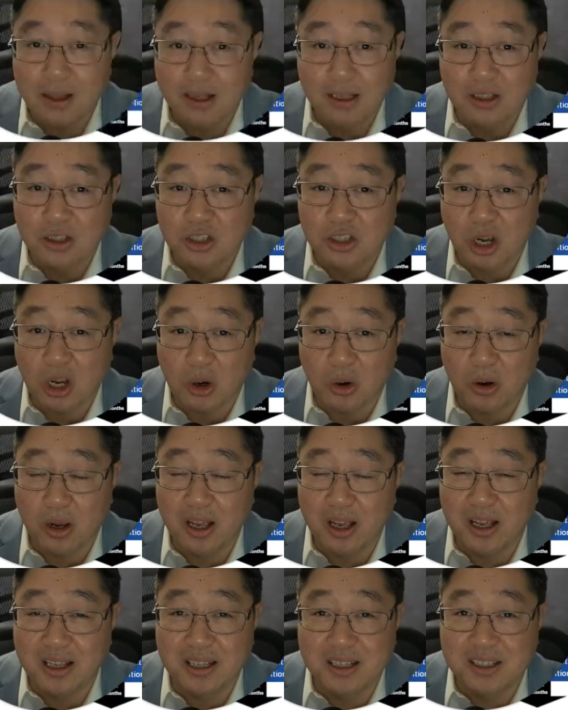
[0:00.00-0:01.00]
So
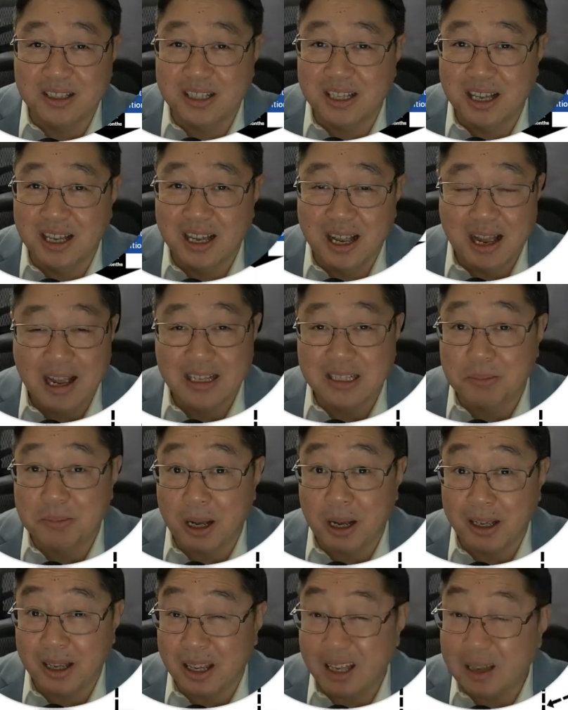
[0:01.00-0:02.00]
it's
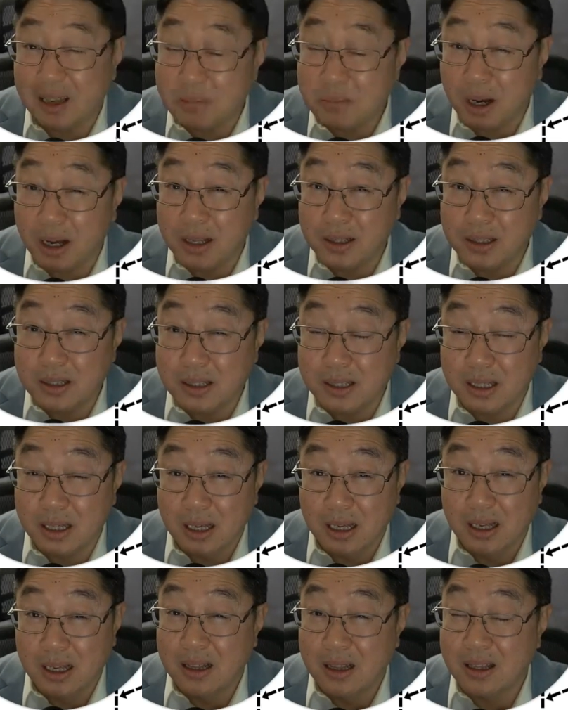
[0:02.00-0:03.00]
about 8 months,
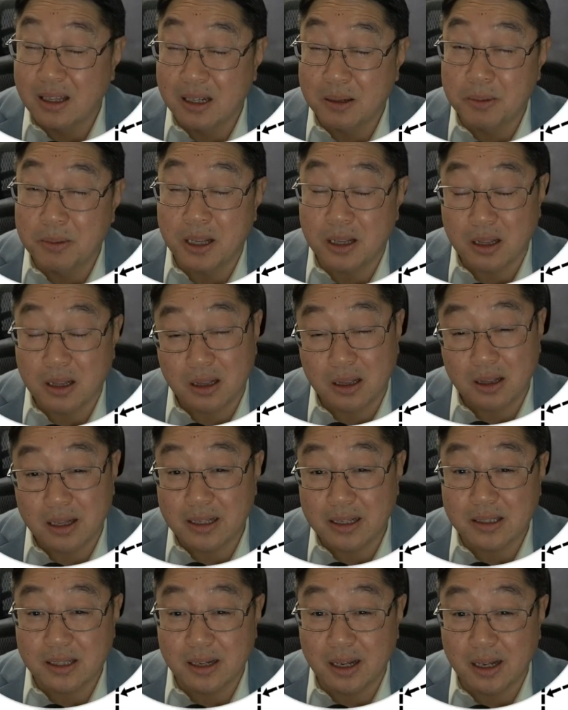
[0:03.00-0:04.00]
a little bit less
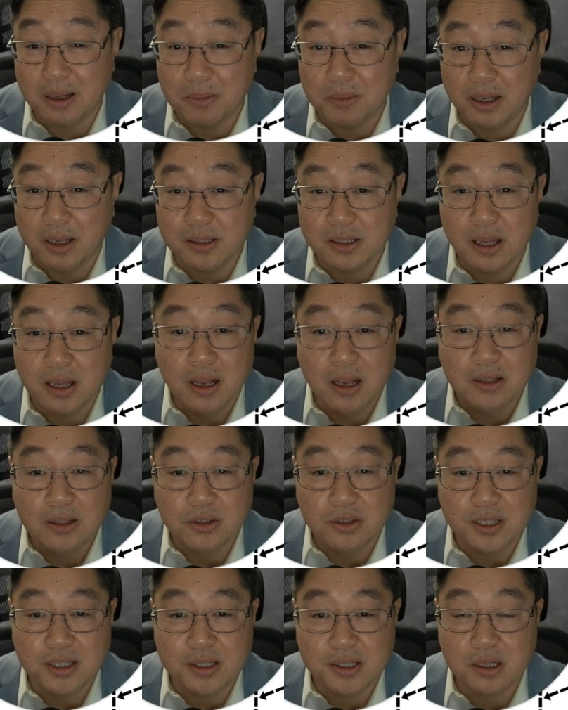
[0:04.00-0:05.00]
than 8 months. So
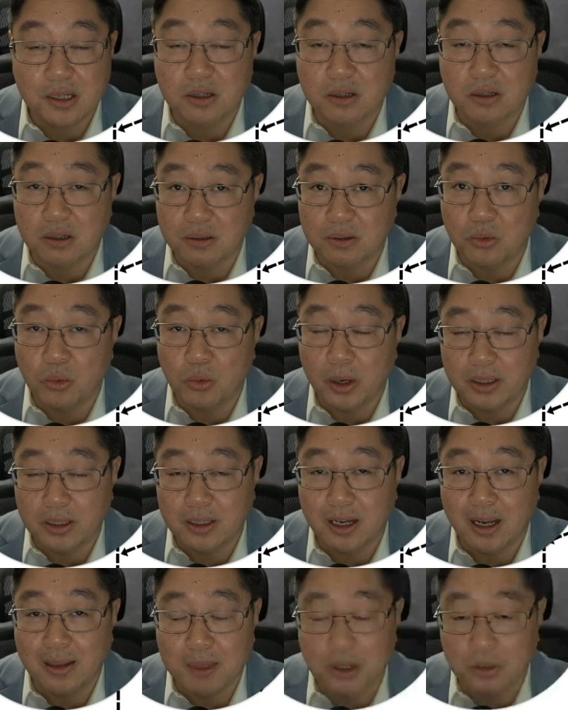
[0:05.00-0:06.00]
this is the current wait
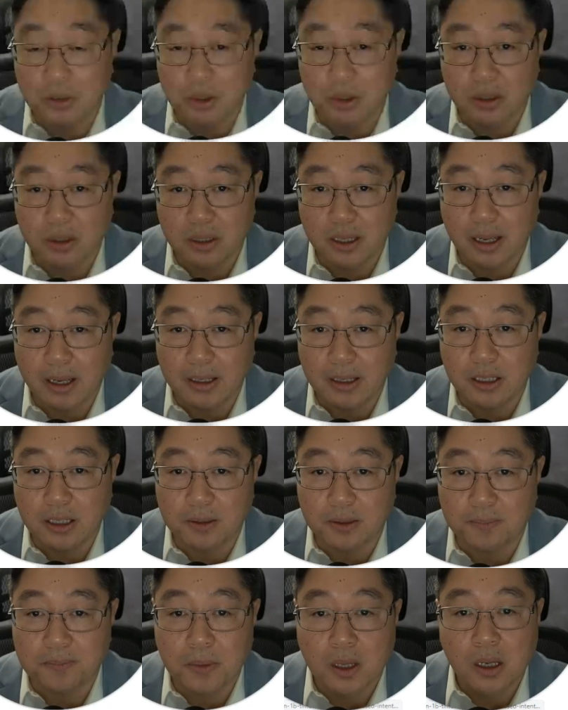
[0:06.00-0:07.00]
time that we're looking at here.
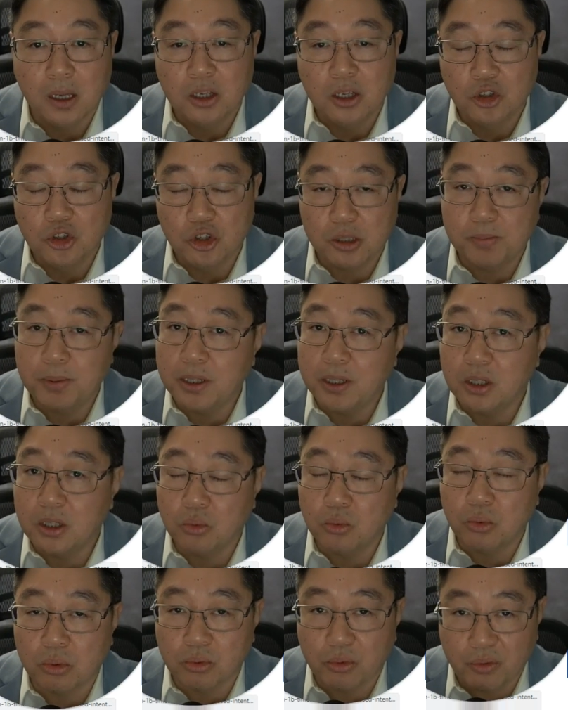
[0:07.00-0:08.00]
USPTO
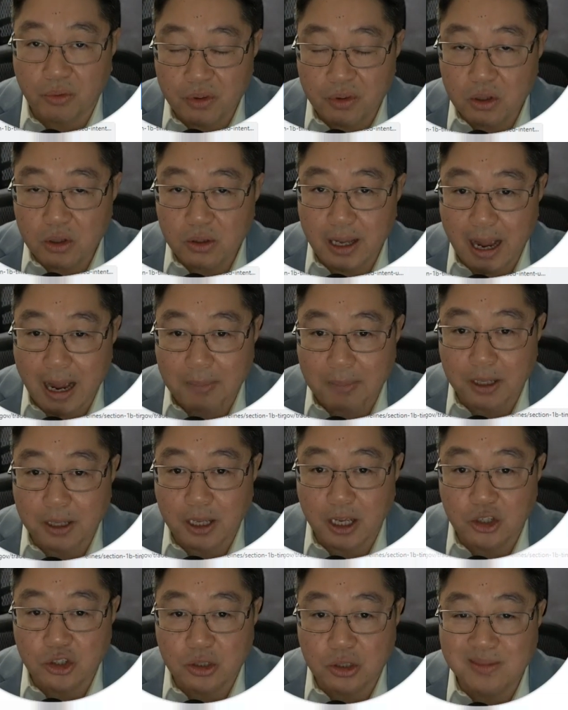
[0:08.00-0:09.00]
will review the
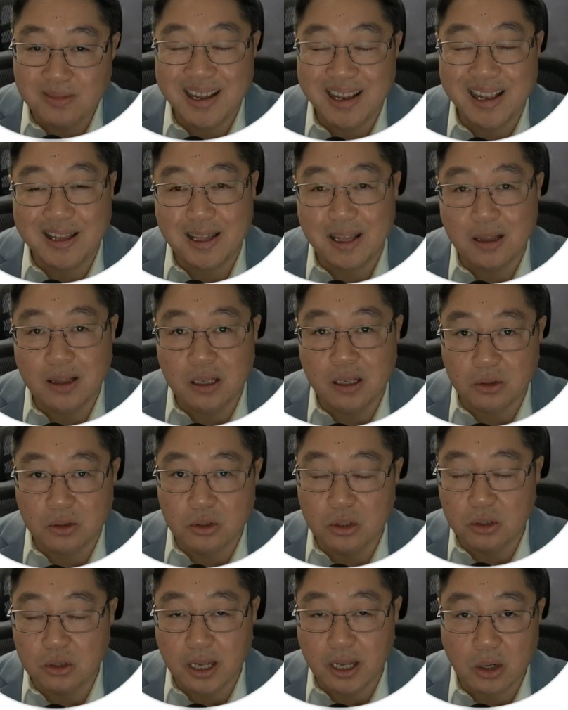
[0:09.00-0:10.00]
application, and then they'll
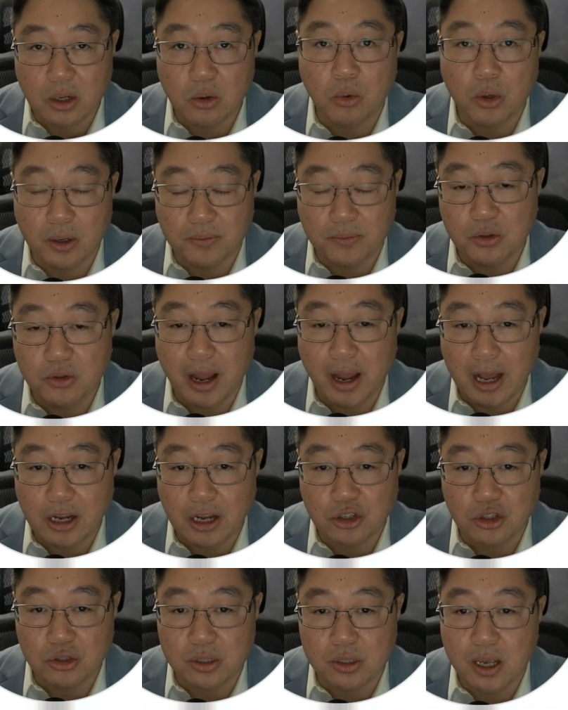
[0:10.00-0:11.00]
take one of two
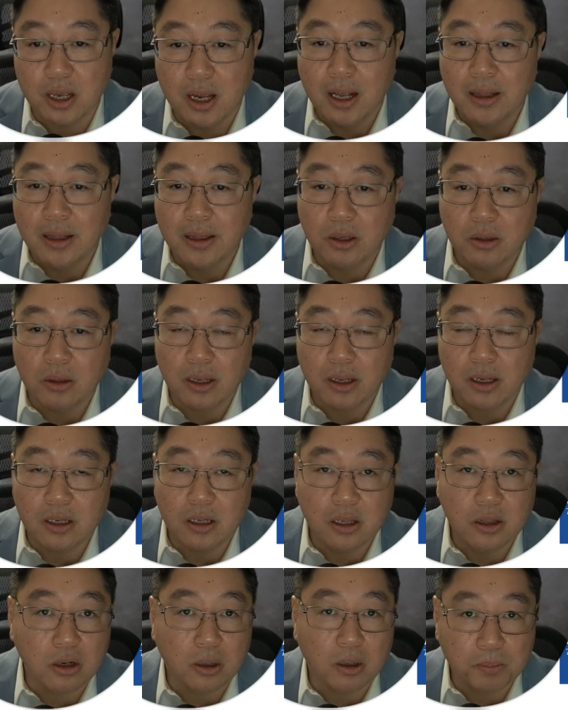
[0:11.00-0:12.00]
actions. They'll
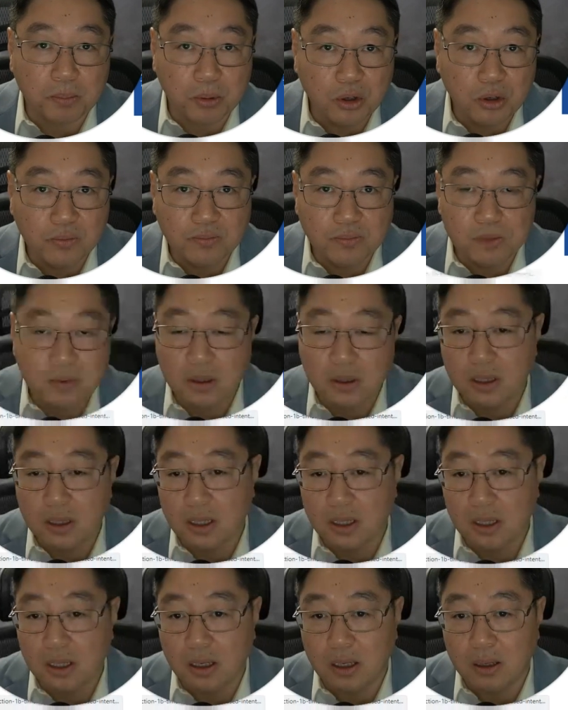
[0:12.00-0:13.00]
either approve
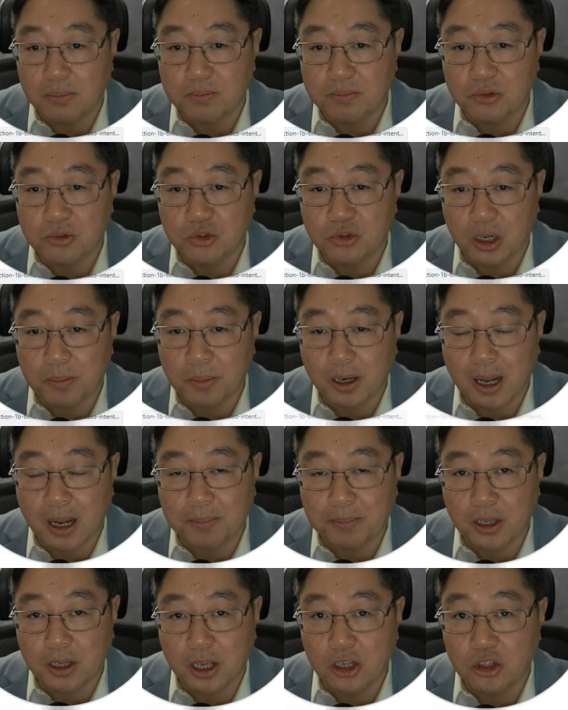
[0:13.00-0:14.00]
the trademark
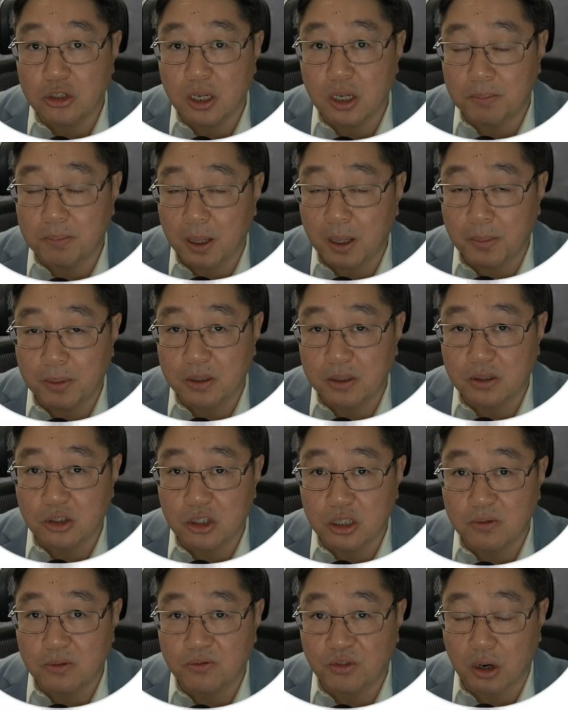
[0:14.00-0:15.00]
application and publish
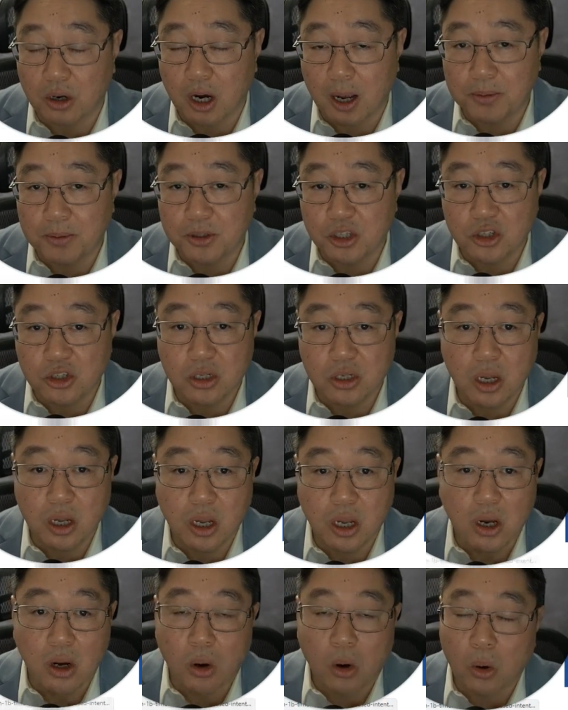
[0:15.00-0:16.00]
it for opposition,
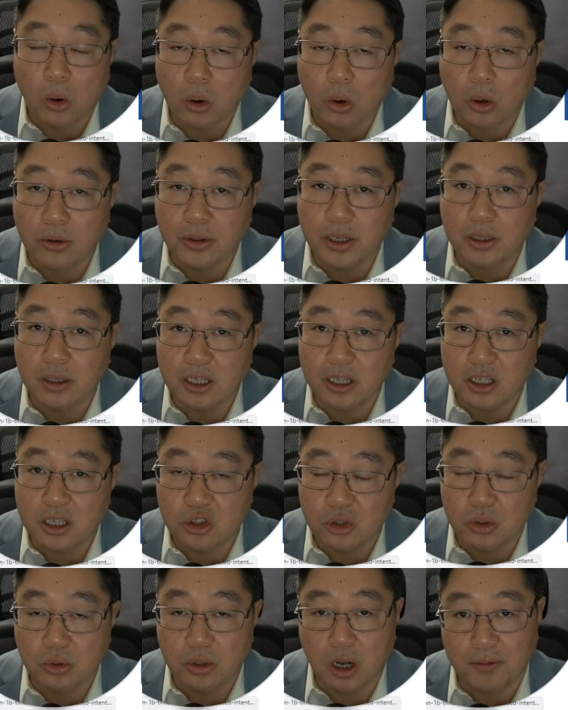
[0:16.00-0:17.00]
or they'll
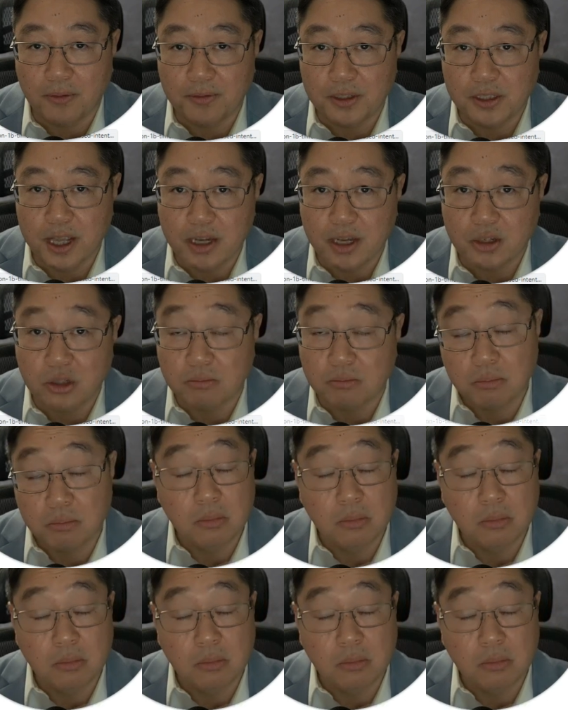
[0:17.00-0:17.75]
issue an office action.